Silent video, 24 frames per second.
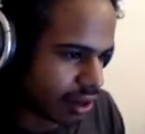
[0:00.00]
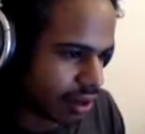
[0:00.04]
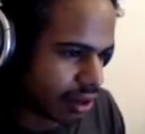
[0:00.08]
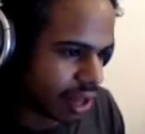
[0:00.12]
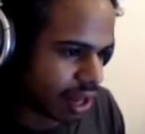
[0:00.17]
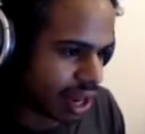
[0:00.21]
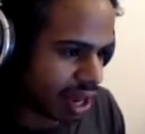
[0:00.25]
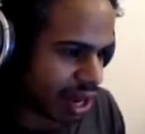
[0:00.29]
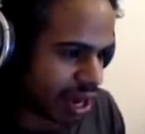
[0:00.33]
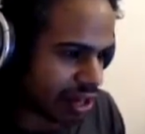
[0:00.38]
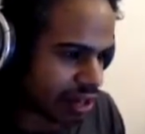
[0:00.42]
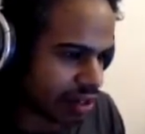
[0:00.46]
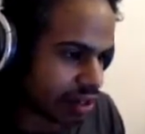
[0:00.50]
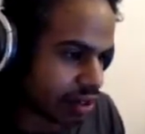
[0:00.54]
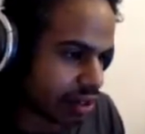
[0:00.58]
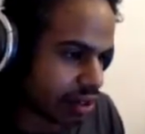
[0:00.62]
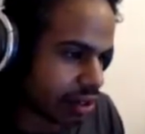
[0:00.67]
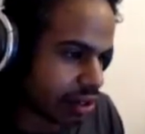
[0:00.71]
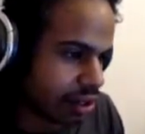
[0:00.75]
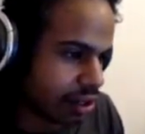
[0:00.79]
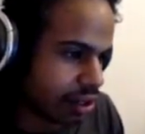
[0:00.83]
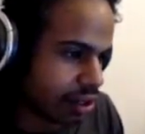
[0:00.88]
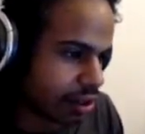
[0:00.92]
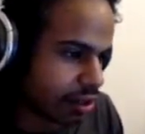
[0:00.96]
lies.
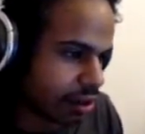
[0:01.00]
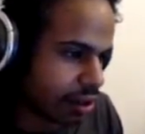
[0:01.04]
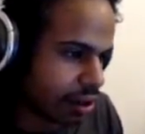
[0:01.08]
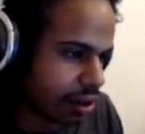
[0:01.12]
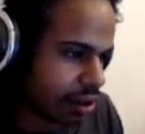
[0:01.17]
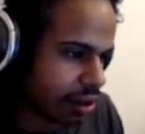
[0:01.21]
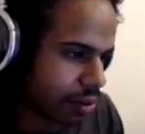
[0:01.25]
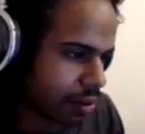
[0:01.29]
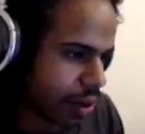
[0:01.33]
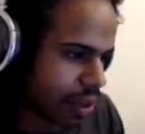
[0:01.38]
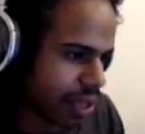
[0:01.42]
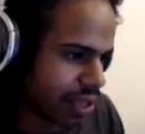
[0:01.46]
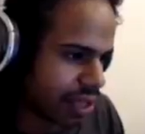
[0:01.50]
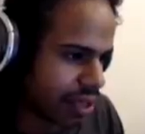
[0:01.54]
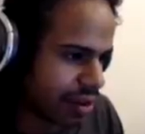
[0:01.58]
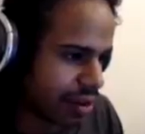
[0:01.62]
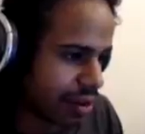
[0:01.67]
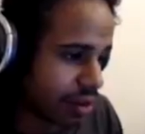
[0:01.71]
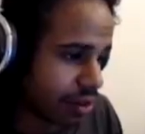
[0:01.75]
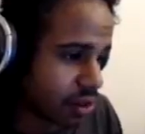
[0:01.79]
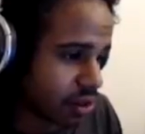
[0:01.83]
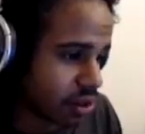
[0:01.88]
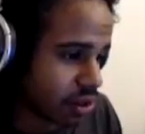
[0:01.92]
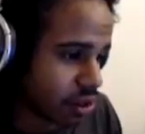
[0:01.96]
Well, wait,
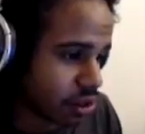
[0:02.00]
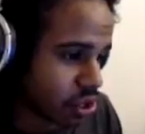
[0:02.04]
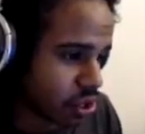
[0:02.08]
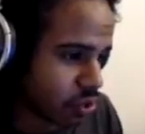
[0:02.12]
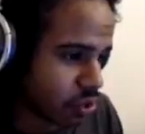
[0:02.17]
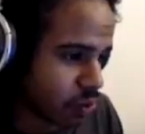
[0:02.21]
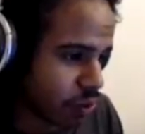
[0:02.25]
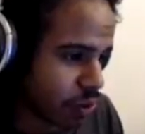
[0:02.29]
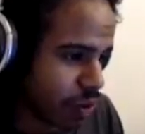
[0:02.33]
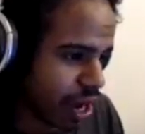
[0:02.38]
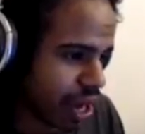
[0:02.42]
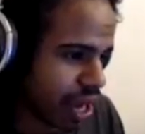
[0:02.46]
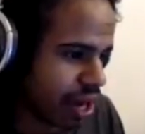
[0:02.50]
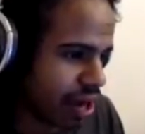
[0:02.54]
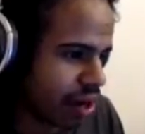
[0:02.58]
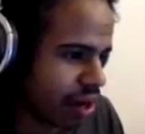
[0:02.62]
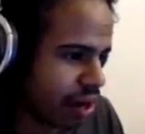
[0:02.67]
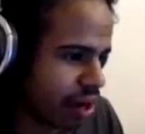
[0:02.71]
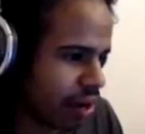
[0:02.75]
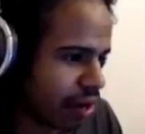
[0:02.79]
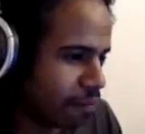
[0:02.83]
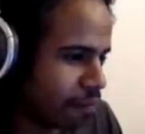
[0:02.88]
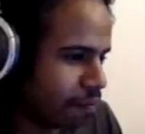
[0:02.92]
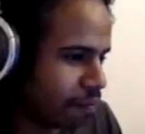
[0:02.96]
just wait,
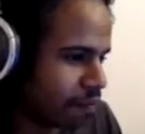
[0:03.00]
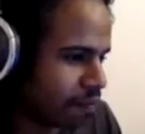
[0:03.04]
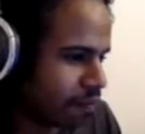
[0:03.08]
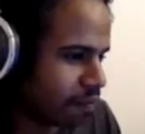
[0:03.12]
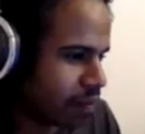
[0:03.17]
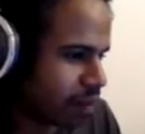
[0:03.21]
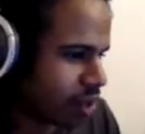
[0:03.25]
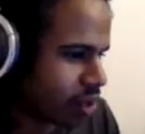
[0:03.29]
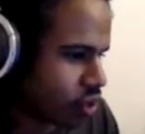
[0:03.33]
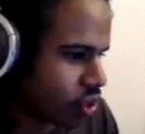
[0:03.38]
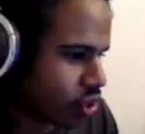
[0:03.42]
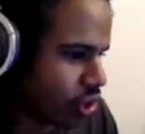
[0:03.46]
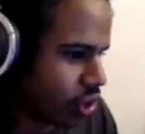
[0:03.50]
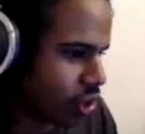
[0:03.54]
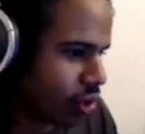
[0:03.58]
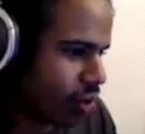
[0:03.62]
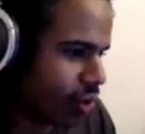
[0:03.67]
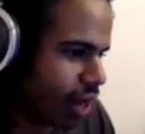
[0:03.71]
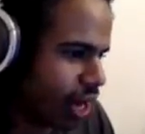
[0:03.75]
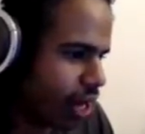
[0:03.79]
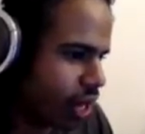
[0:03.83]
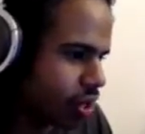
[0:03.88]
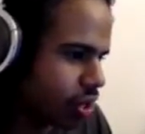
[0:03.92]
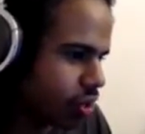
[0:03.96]
um, Shido
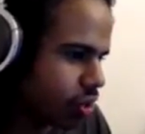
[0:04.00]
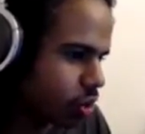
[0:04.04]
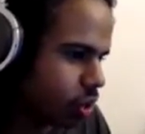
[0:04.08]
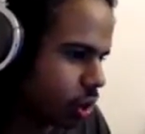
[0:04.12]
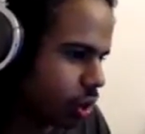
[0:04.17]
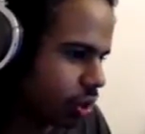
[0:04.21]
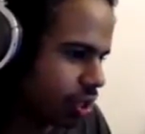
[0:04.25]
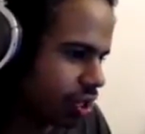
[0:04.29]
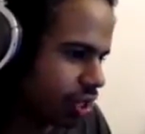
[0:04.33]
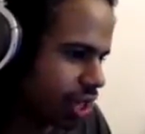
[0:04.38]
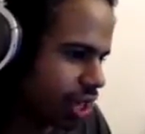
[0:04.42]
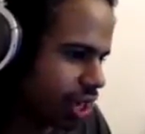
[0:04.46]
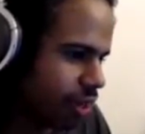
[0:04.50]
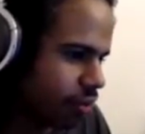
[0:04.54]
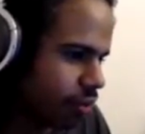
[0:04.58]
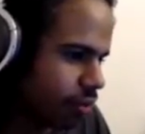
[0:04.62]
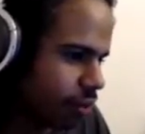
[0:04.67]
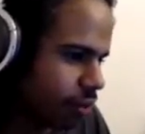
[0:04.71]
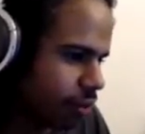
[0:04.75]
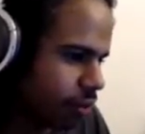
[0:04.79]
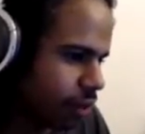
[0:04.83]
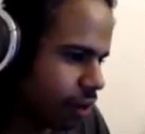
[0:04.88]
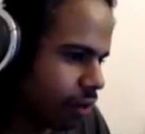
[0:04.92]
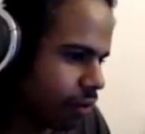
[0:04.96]
has 13
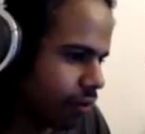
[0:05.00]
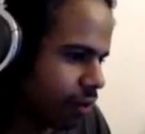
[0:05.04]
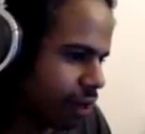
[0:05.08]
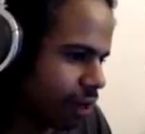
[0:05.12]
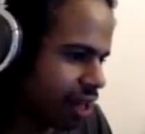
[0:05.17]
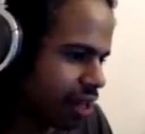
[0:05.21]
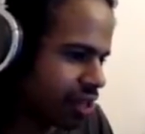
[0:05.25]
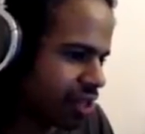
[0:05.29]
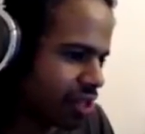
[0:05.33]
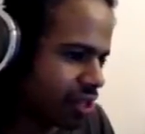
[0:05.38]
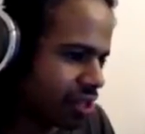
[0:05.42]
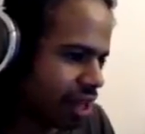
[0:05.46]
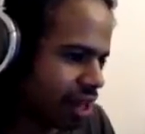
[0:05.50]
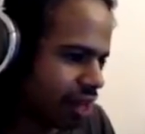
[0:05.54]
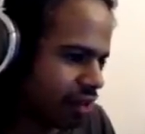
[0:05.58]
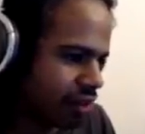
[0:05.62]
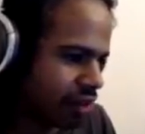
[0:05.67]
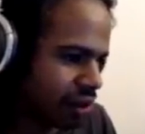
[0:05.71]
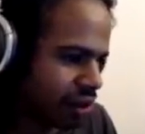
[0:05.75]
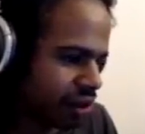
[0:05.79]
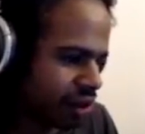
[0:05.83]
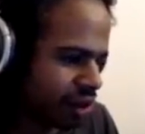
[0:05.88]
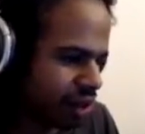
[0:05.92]
from Final Fantasy VII.